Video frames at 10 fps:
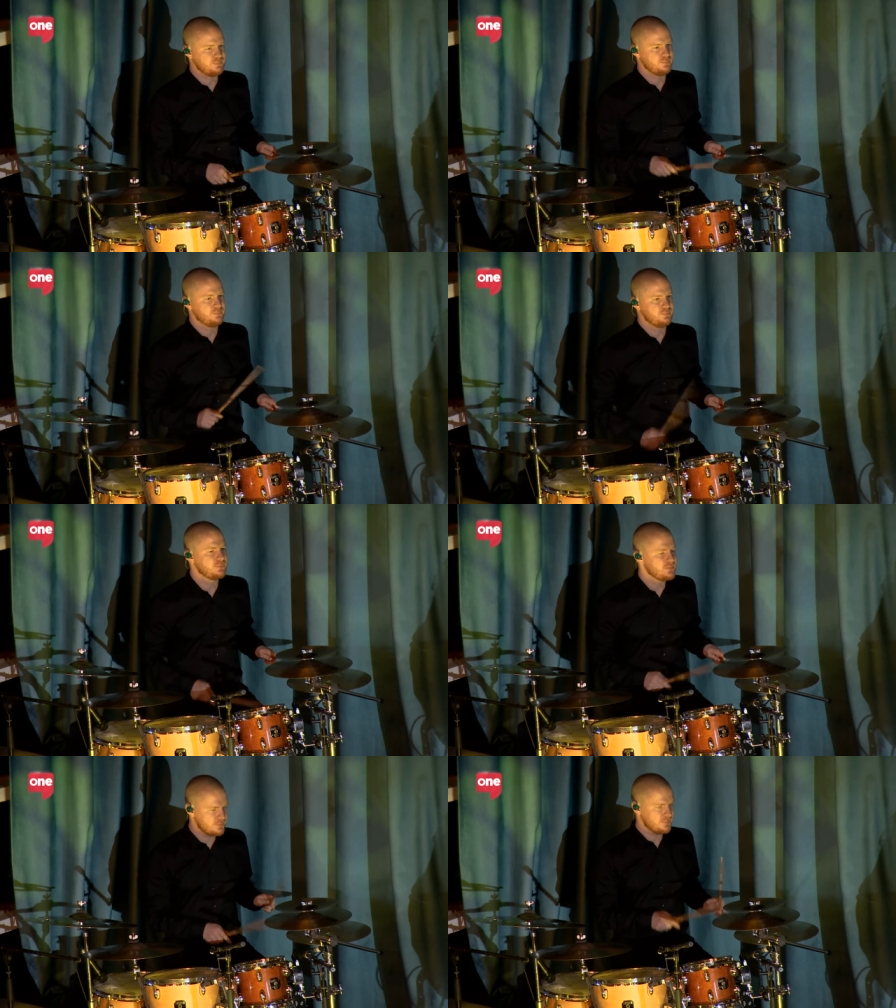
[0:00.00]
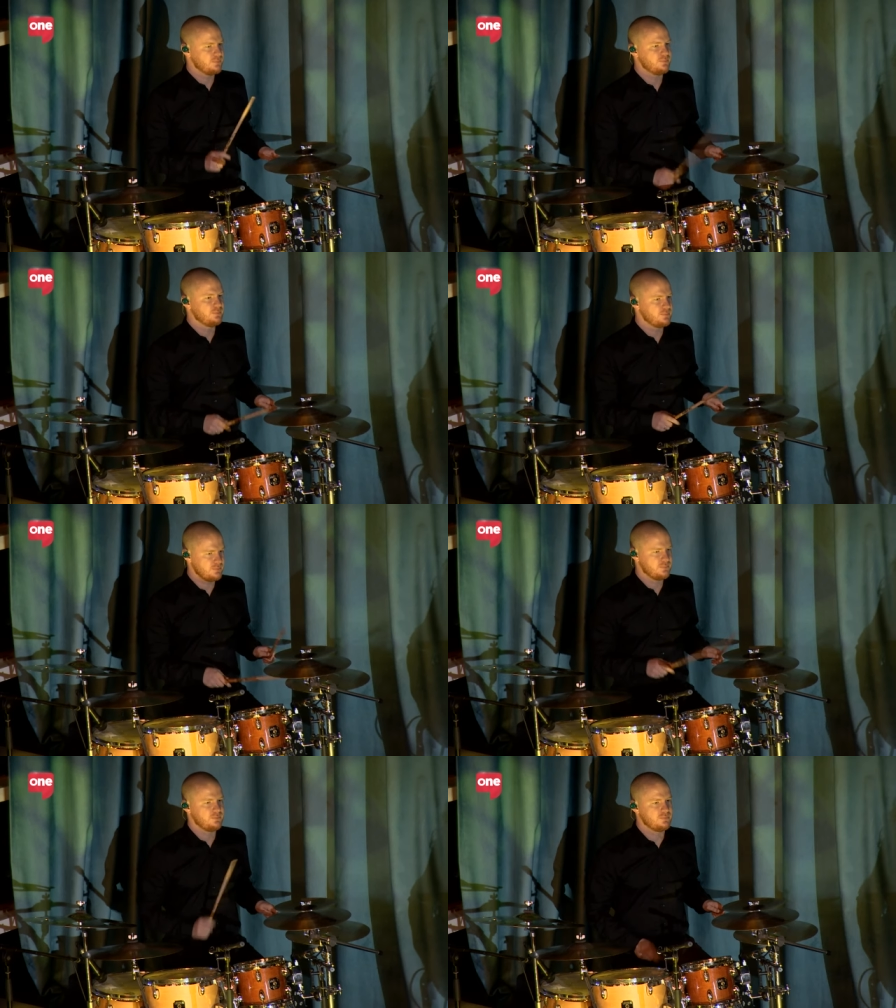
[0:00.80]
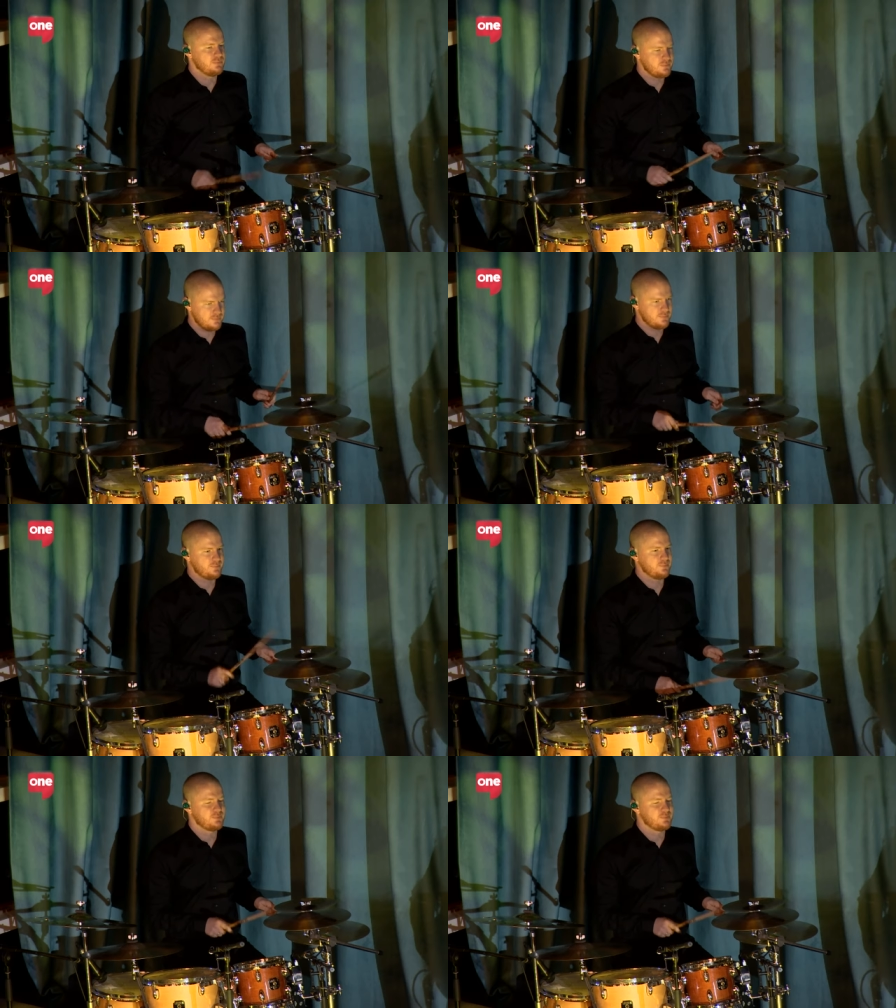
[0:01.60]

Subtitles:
before you stepped to me